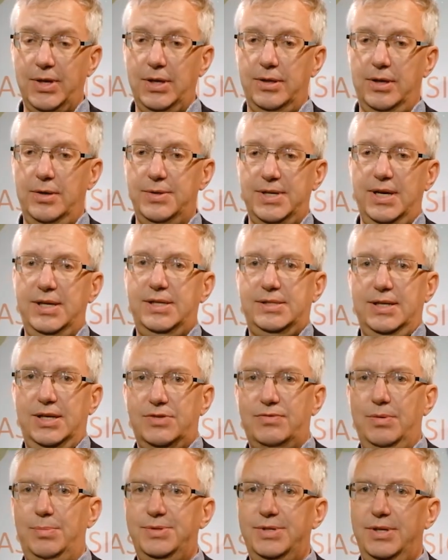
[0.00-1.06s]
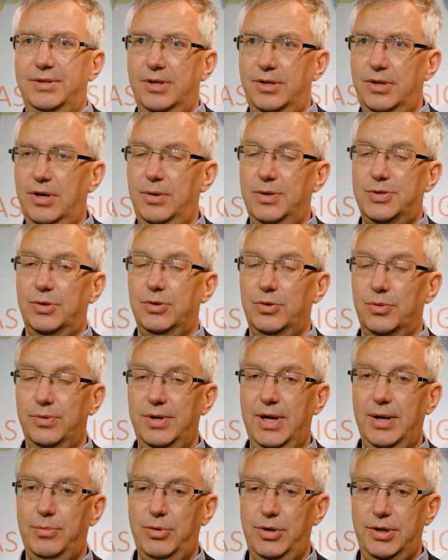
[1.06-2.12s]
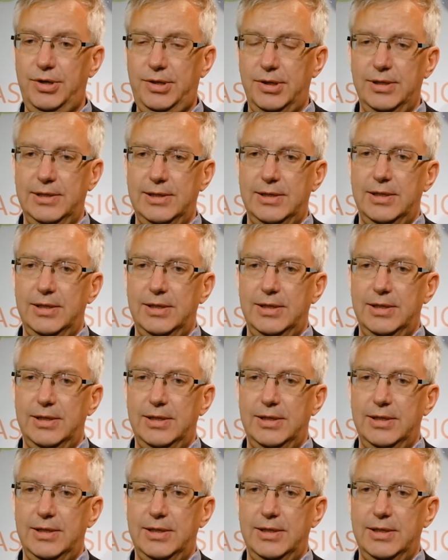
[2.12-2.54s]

Those haystacks represent the nodes on your network,